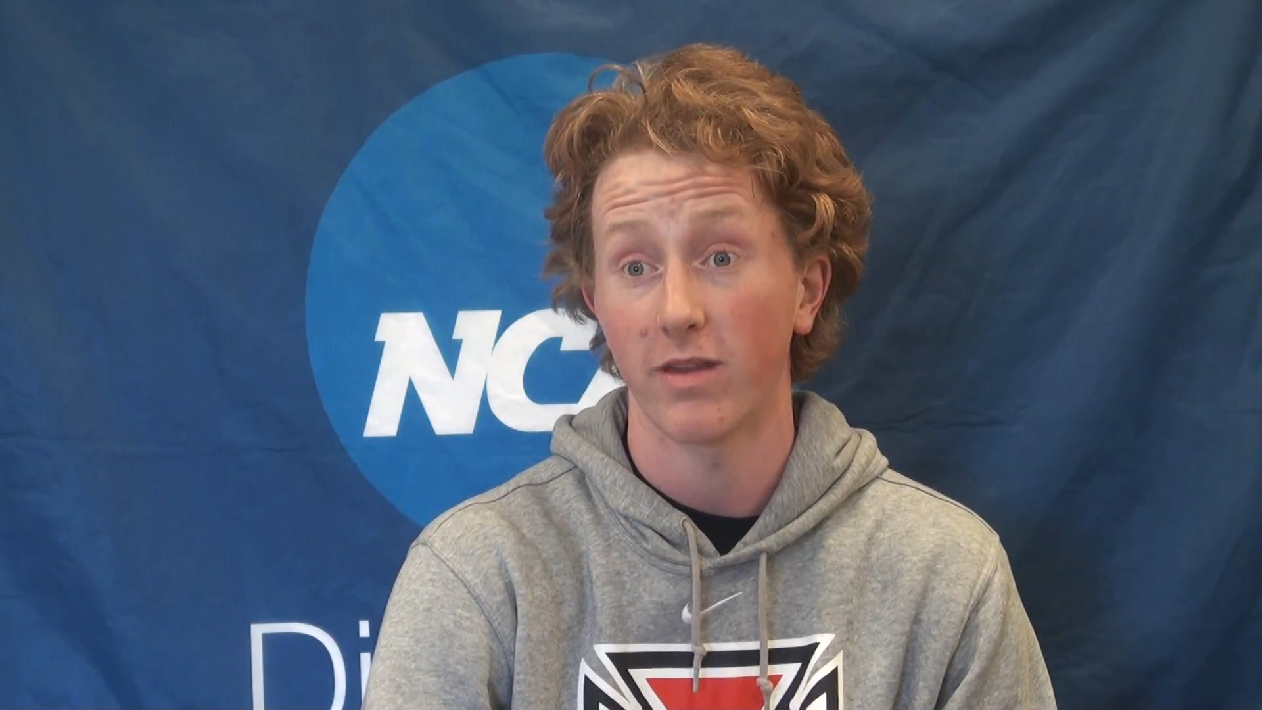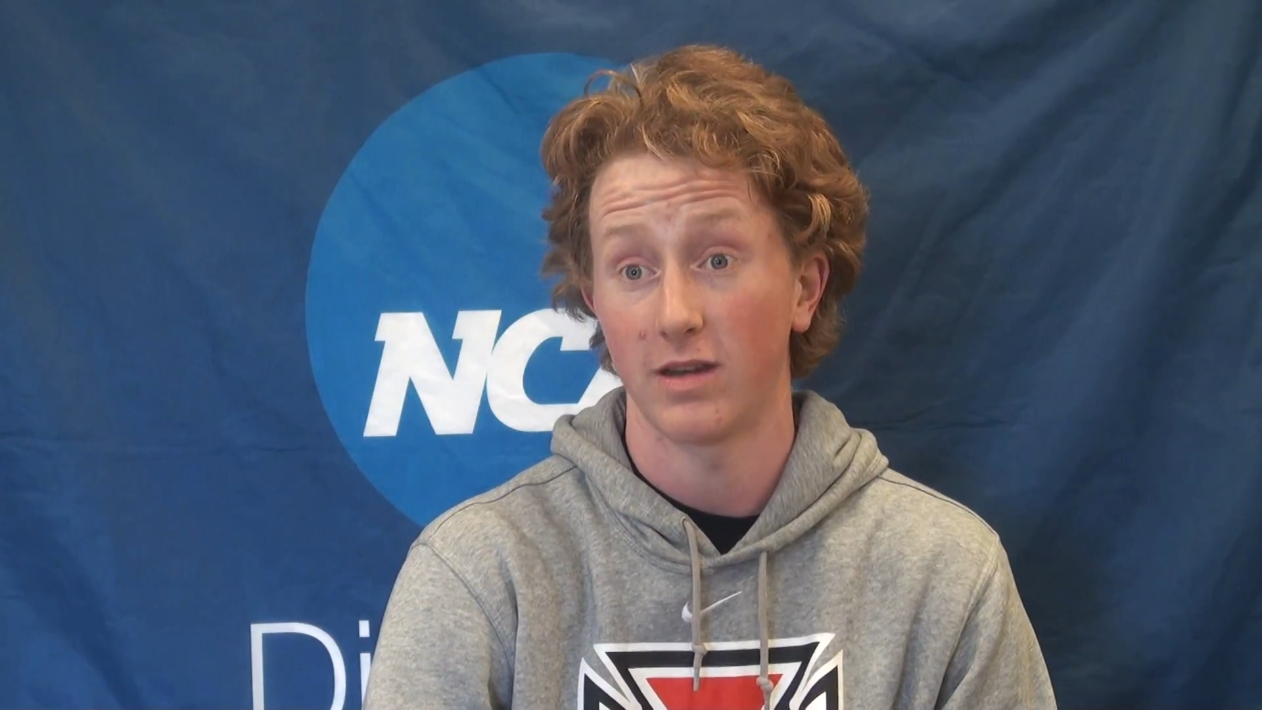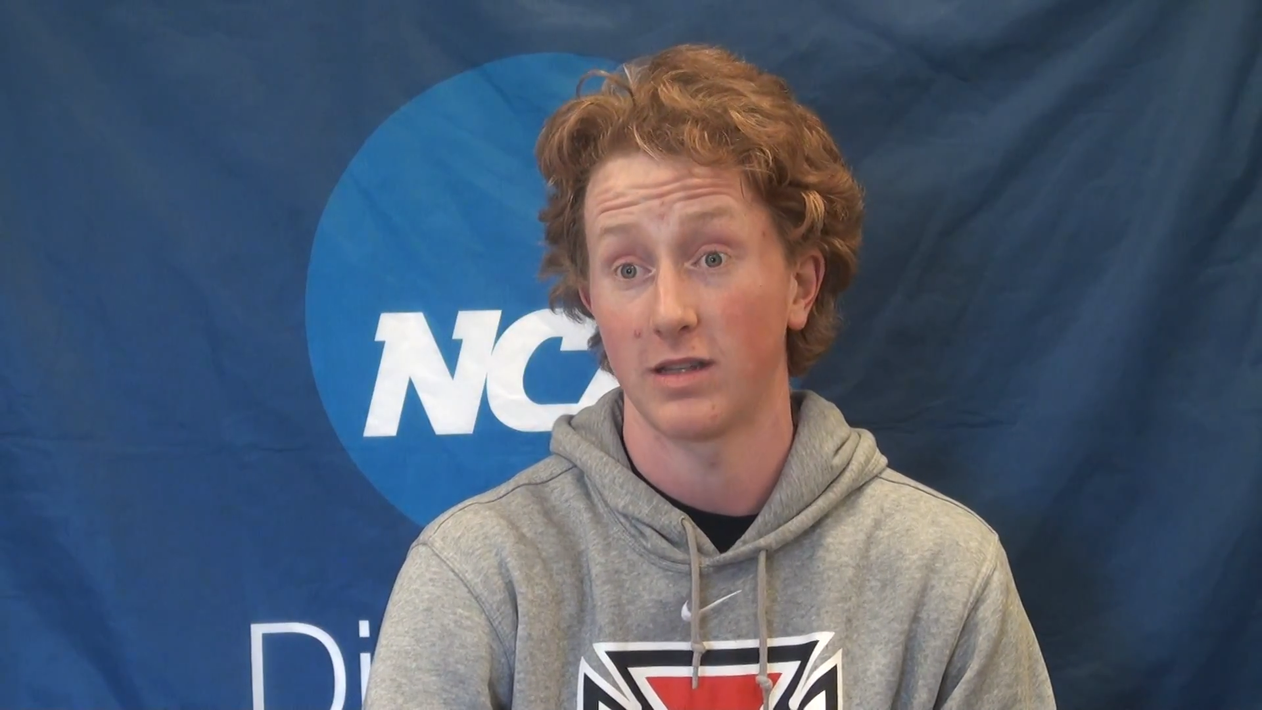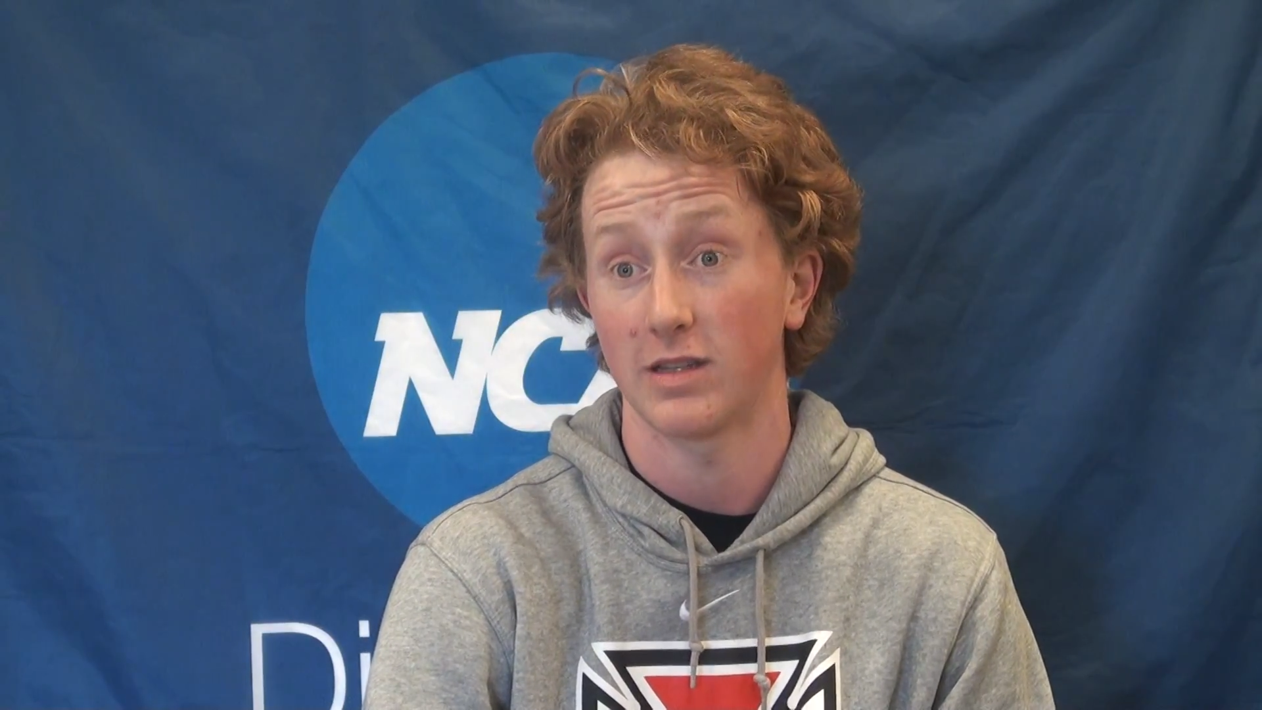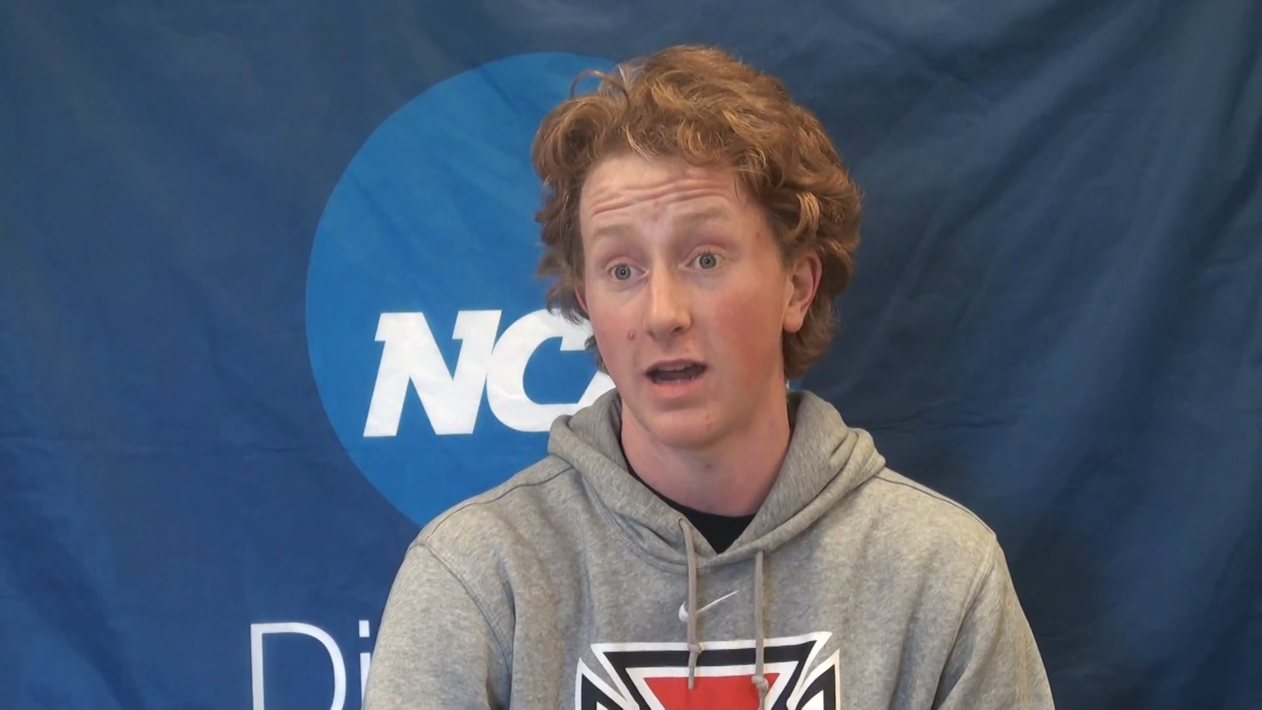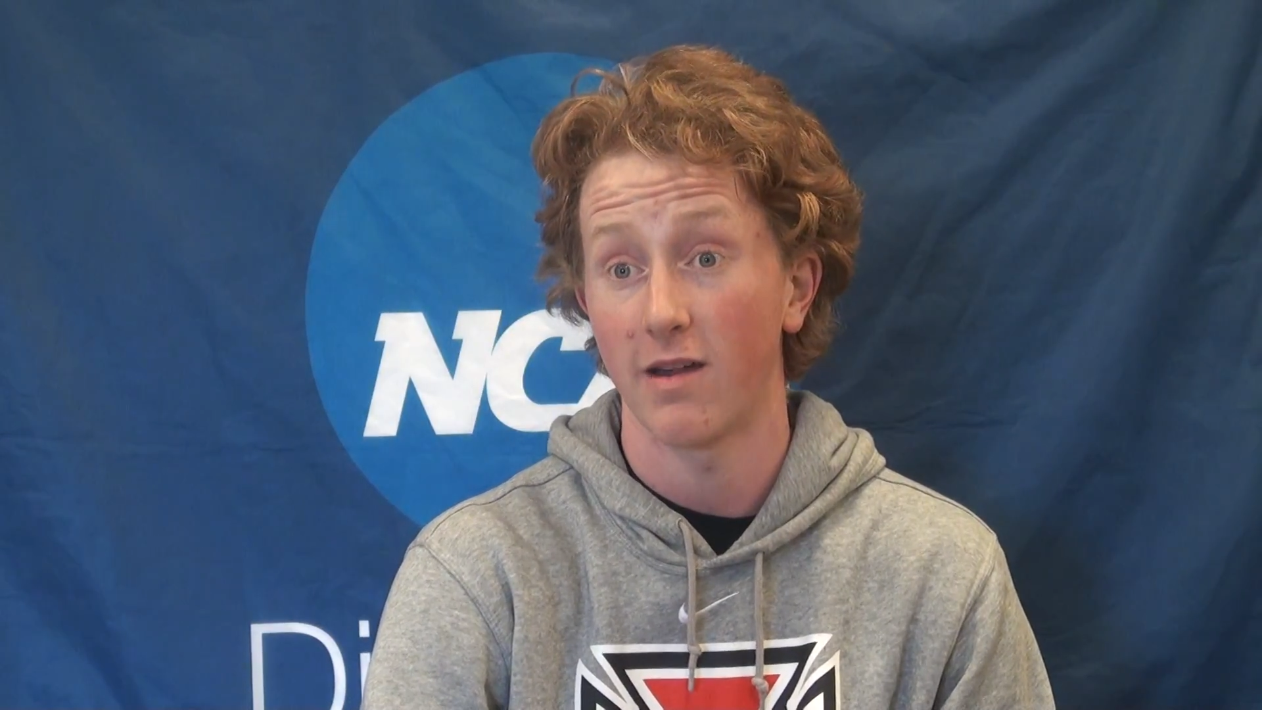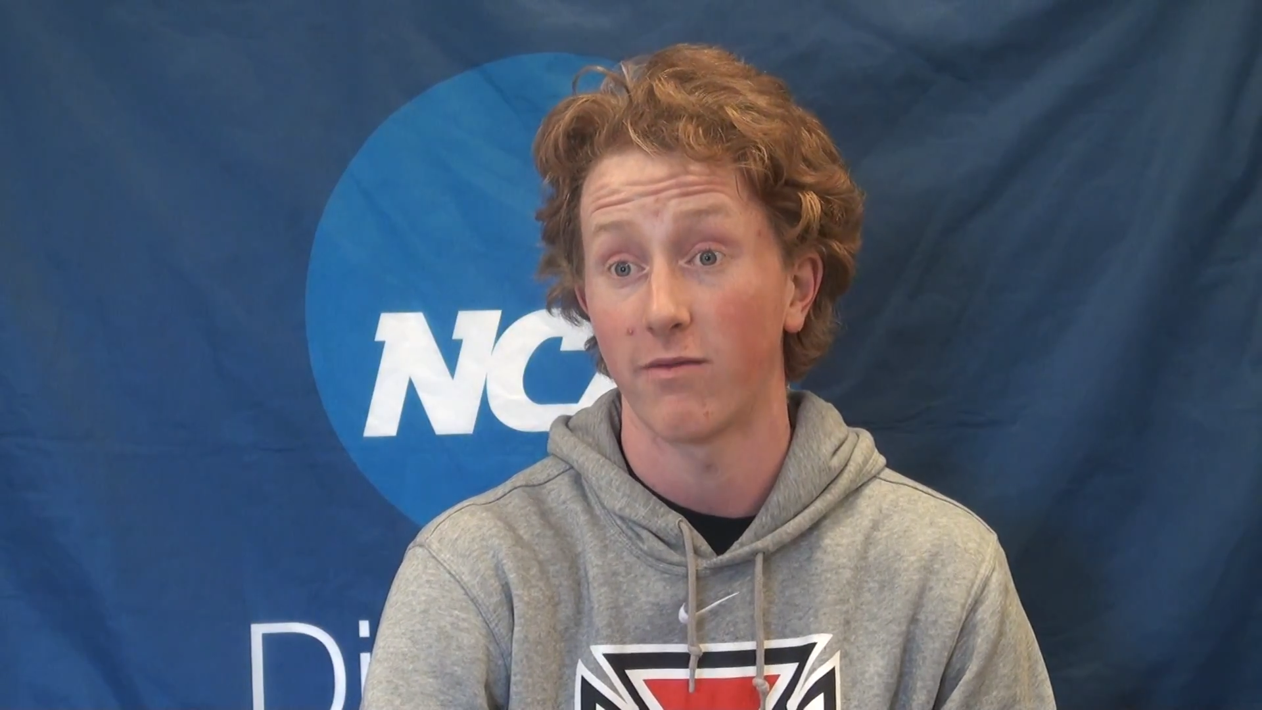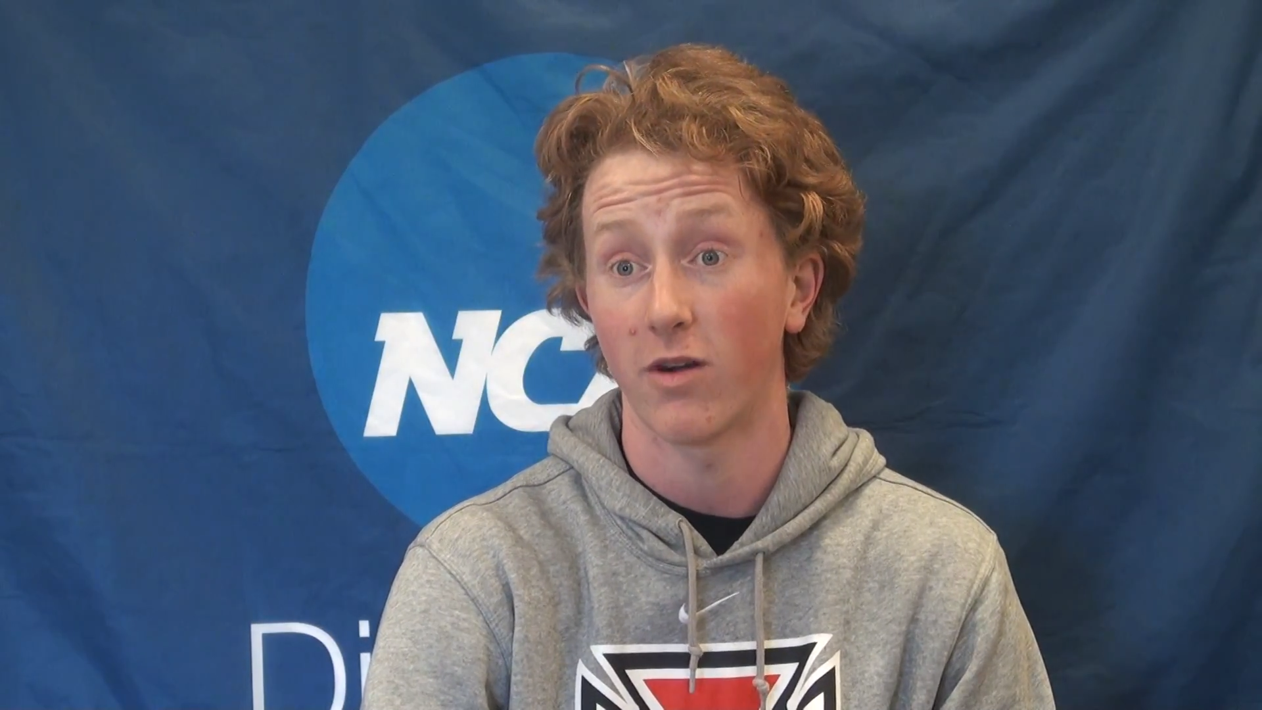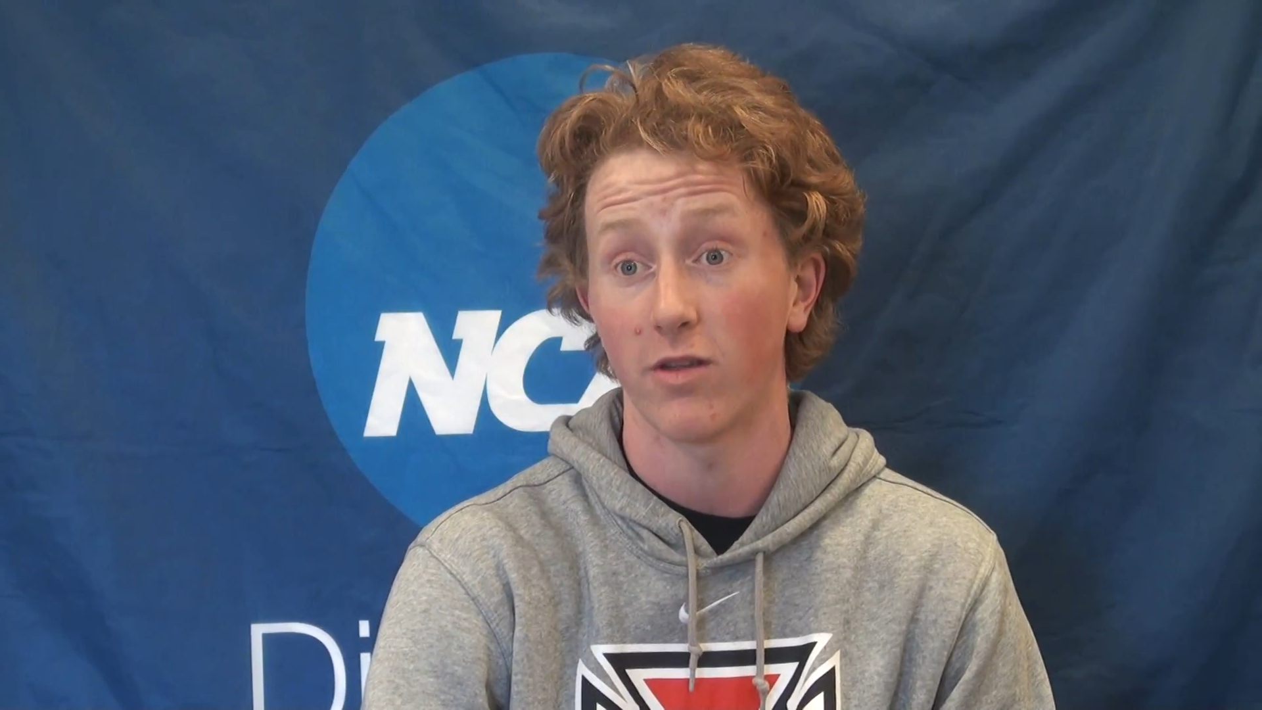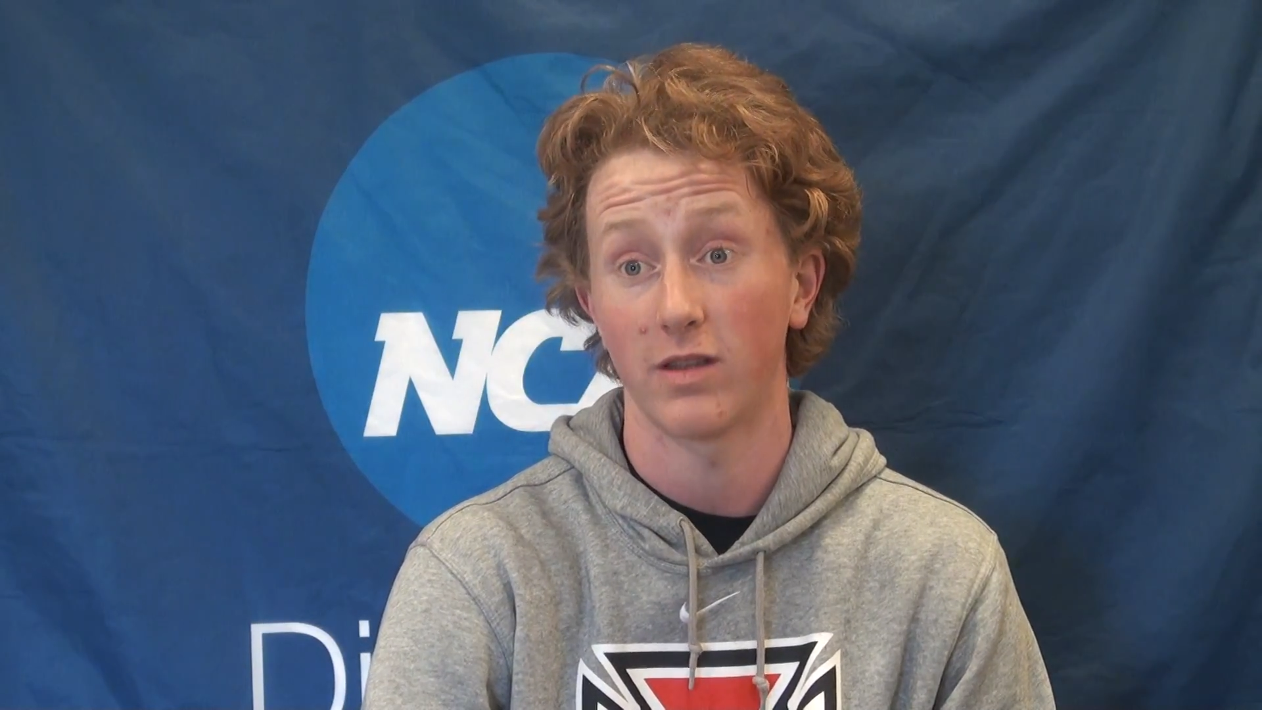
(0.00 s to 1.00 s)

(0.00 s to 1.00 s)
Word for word: and it's time for all